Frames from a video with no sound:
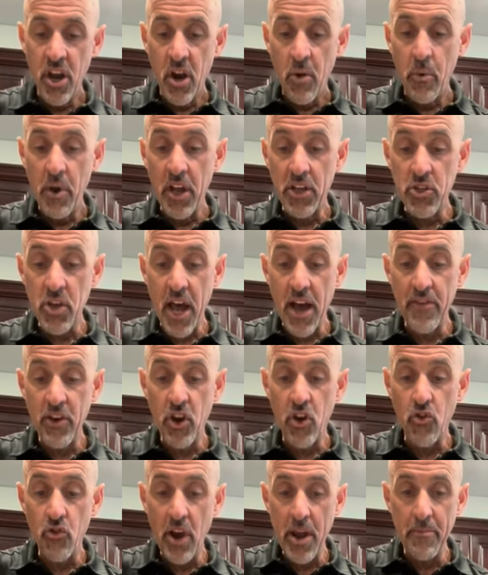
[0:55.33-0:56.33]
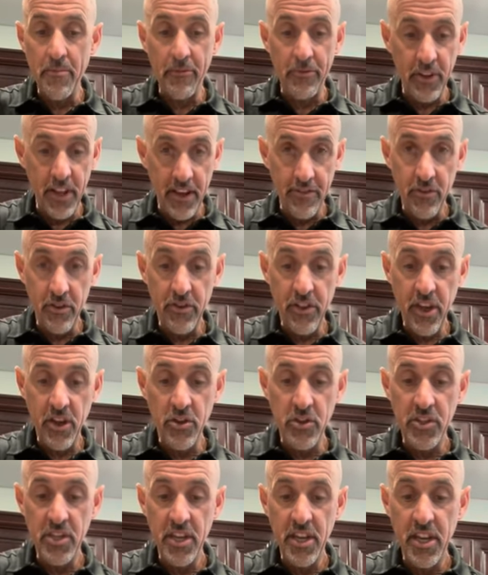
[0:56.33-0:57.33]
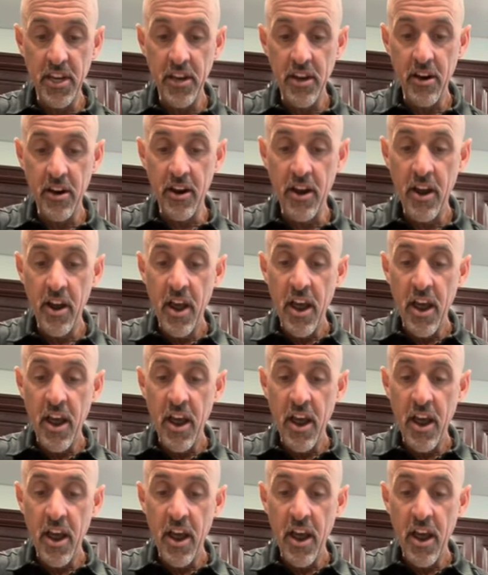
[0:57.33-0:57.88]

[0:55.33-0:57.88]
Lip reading: We also have a grape flavor that you see here.